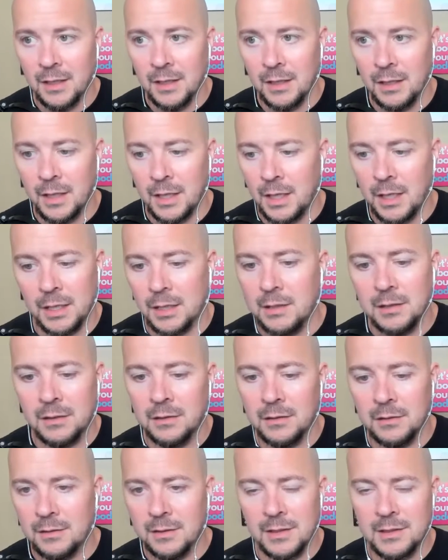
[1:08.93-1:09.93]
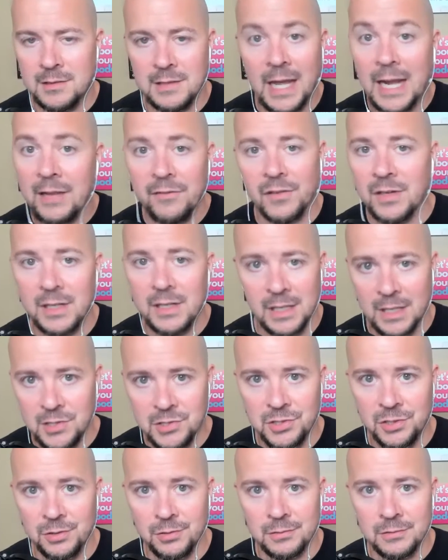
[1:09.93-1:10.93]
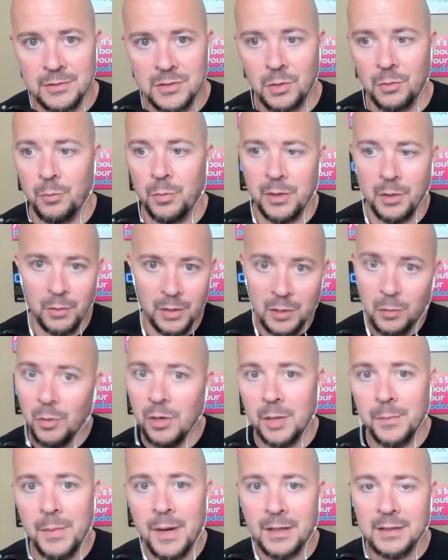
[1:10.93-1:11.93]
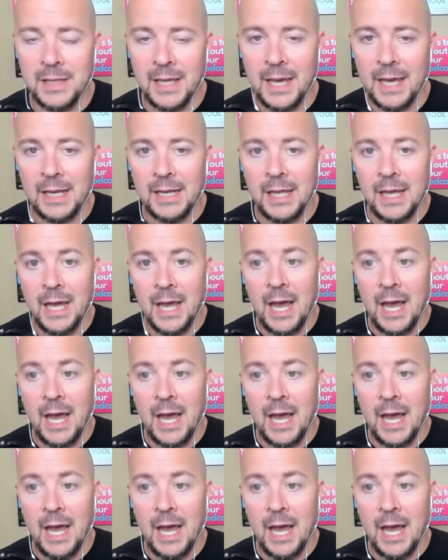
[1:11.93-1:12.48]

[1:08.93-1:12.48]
Like, it's not even an issue. So we don't need to worry about that.